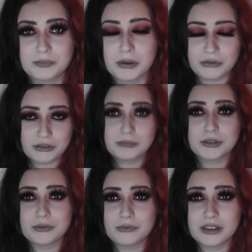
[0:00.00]
both of them are
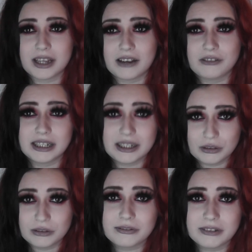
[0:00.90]
something that I really
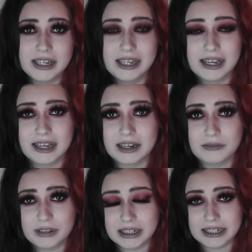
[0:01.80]
love and I'm
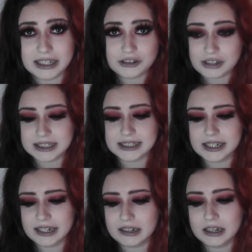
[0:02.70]
really interested
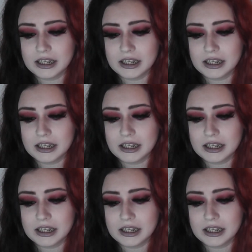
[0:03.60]
in,